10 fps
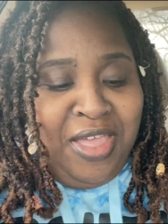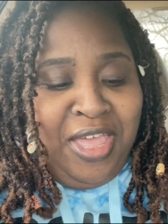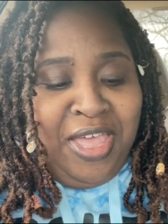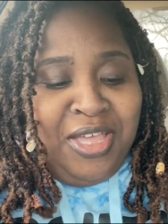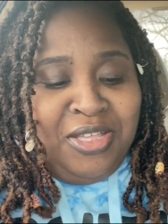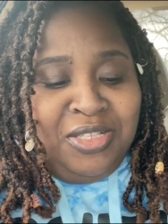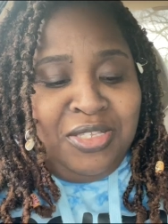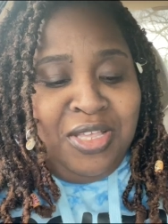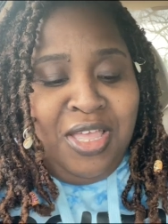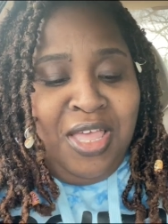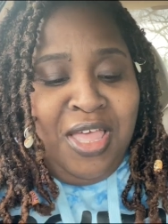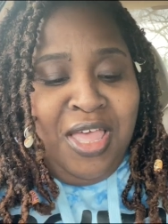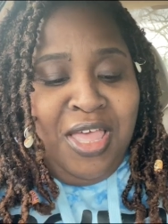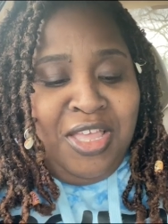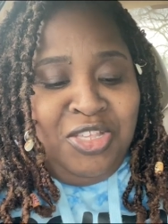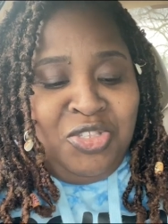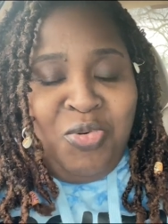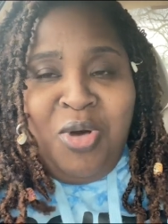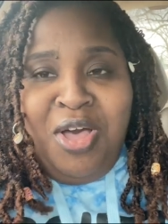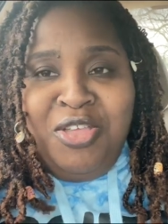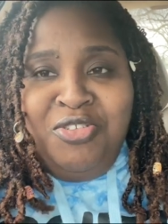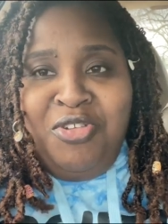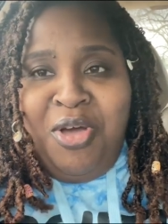And he saw, you know,